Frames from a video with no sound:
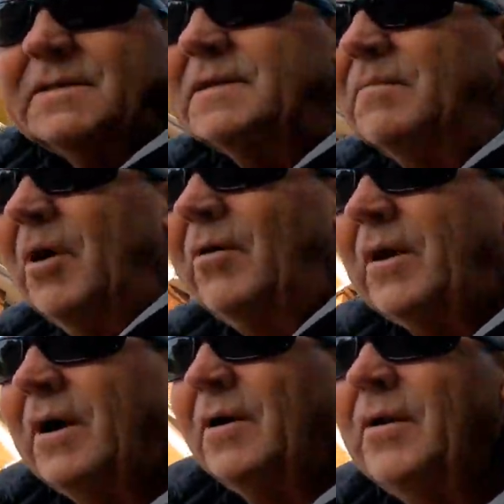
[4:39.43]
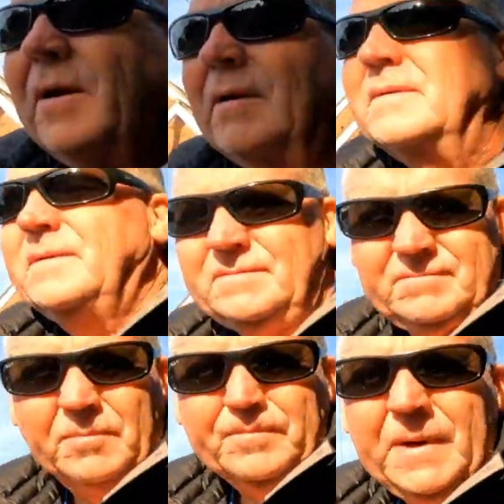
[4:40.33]
some oregano.
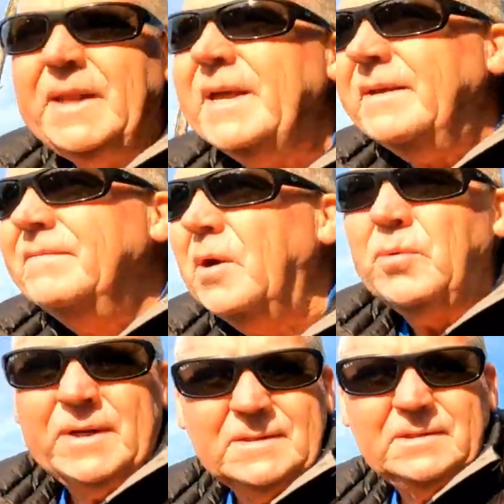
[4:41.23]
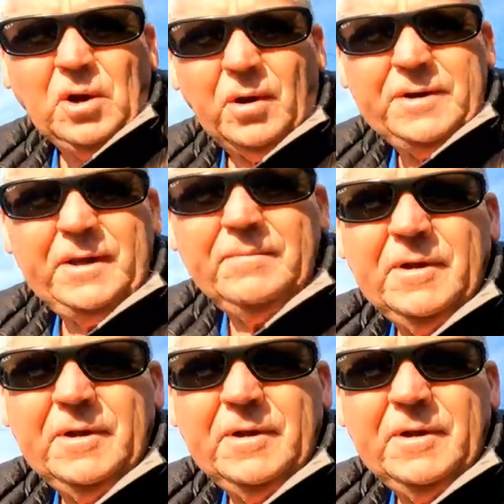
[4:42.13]
I believe nowhere's got any,